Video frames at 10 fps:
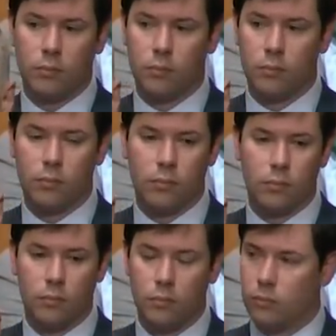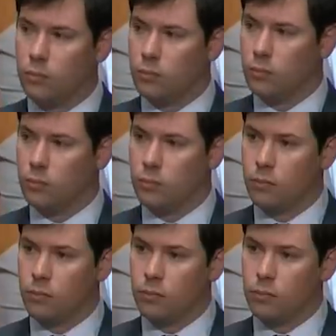
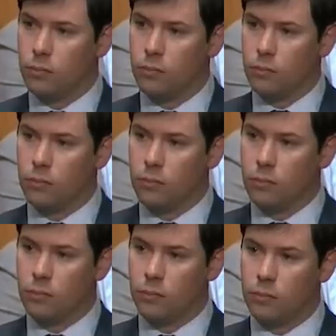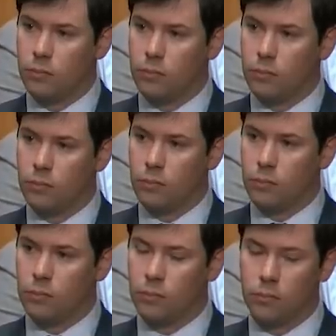
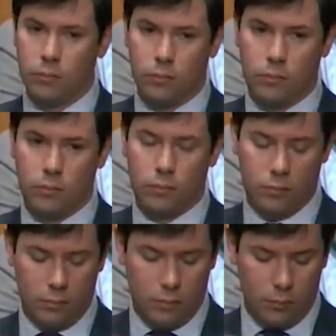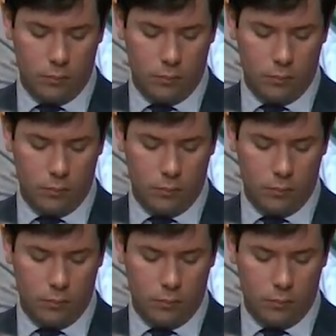This person isn't speaking.